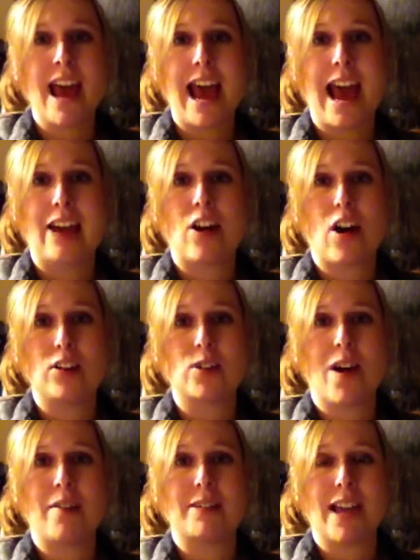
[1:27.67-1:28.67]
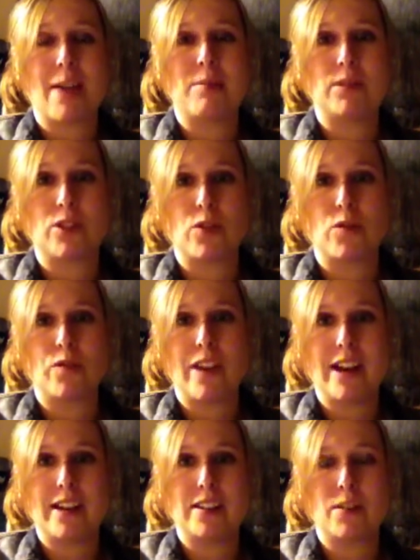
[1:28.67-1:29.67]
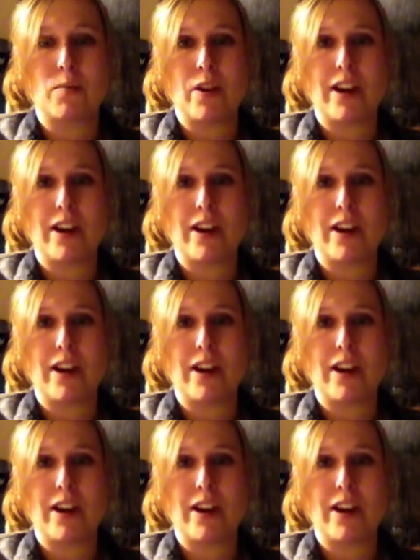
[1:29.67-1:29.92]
and also I was able to fit in some